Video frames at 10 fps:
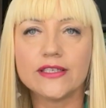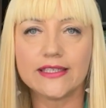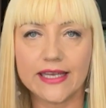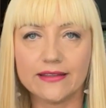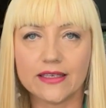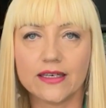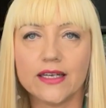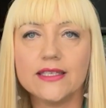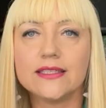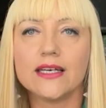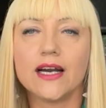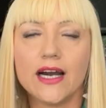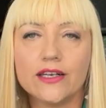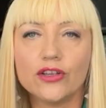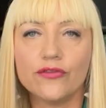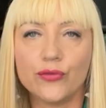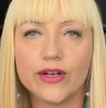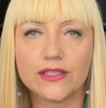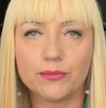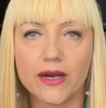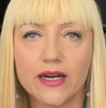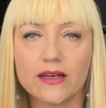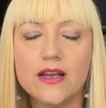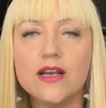Center is the heart of Wheels Park,